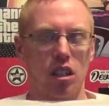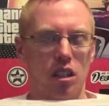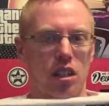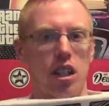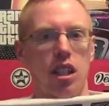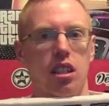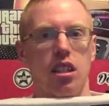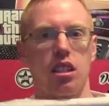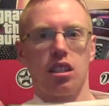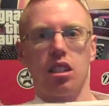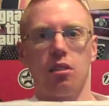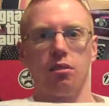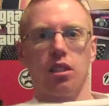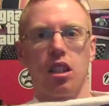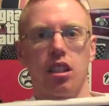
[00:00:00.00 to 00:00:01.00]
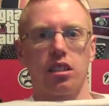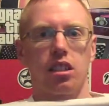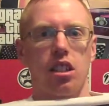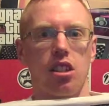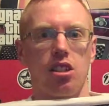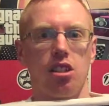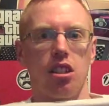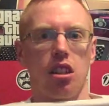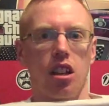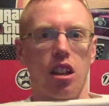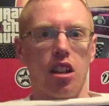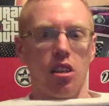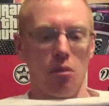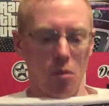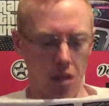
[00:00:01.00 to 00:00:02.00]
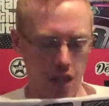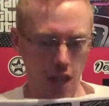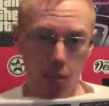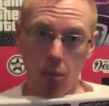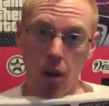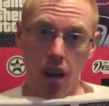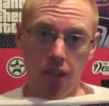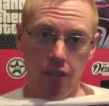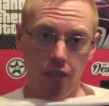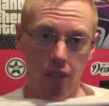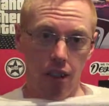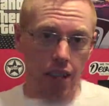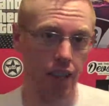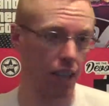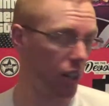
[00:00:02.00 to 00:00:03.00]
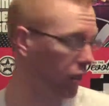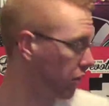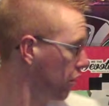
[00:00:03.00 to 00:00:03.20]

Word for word: Get yourself a nice t-shirt like the one I'm wearing right now.